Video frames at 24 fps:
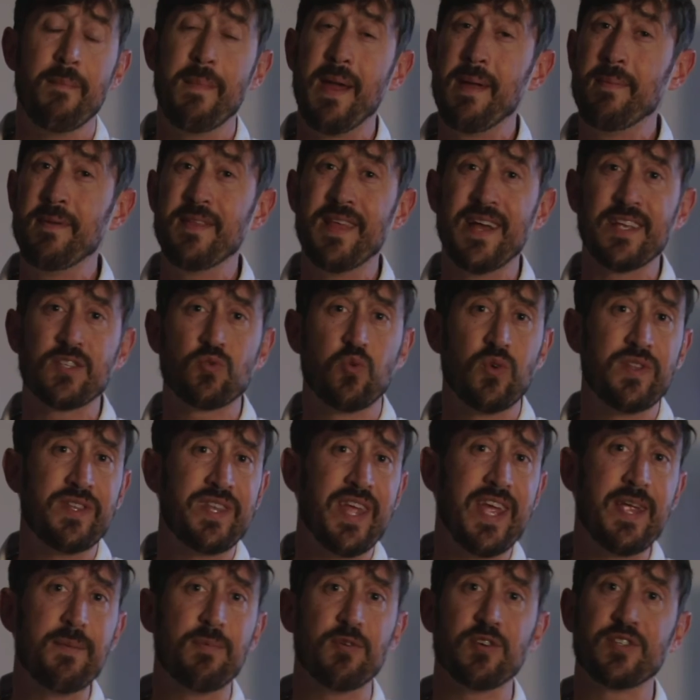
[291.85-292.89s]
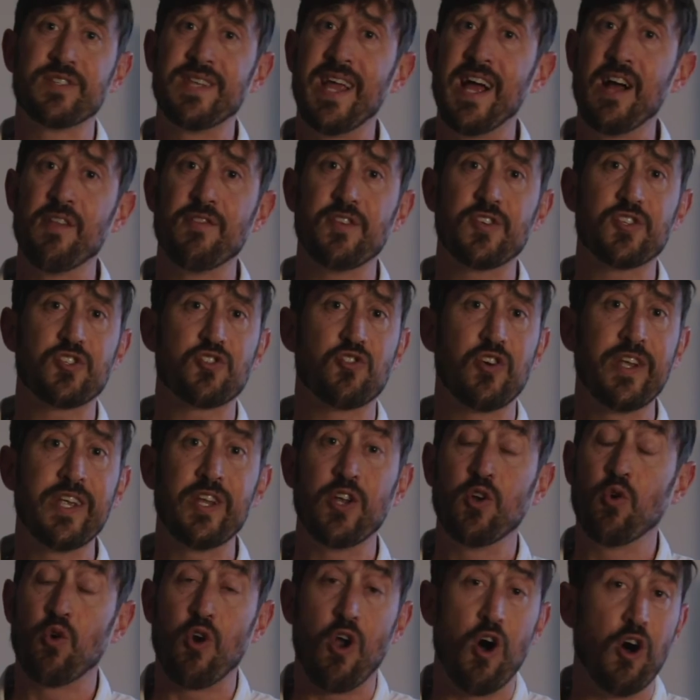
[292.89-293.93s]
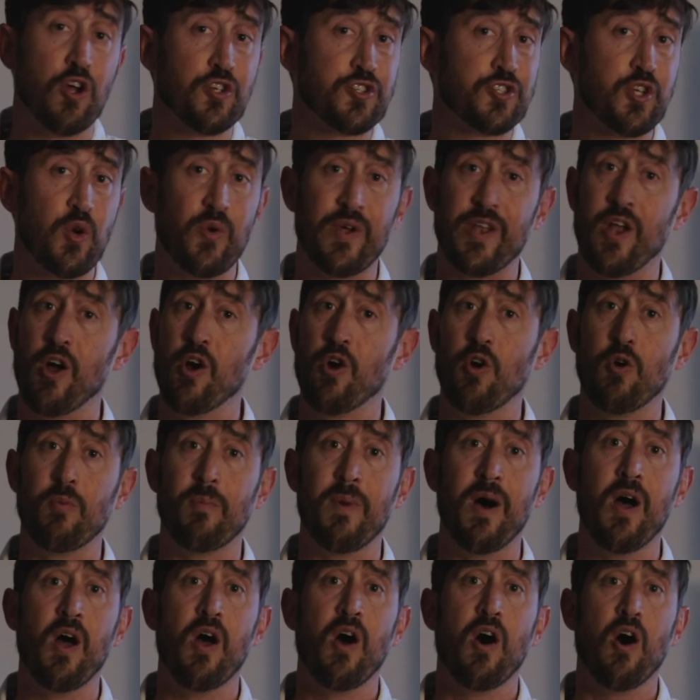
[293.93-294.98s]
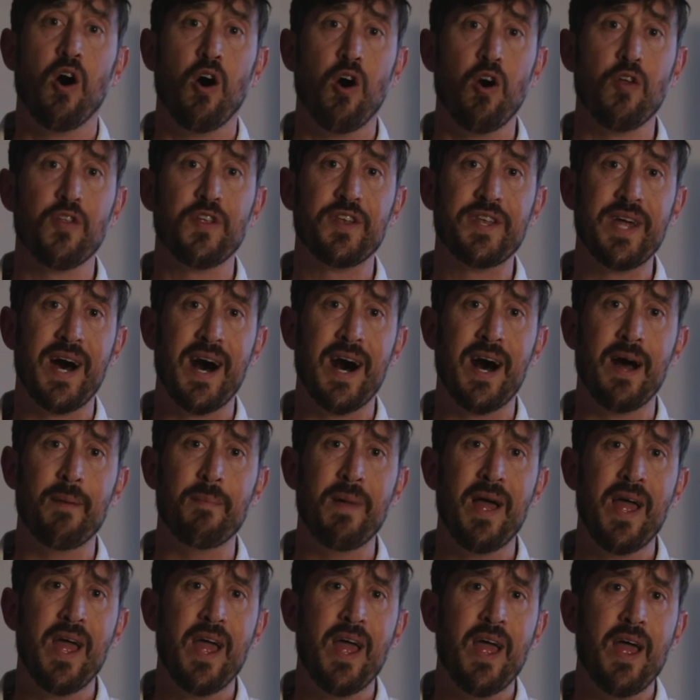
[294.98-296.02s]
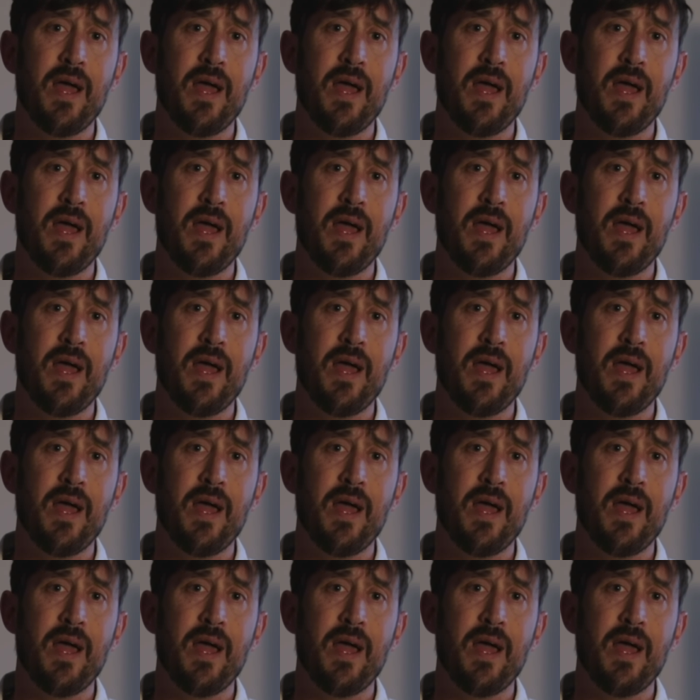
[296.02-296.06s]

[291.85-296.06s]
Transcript: Maybe that's with neighbors down the street who are also at home all the time.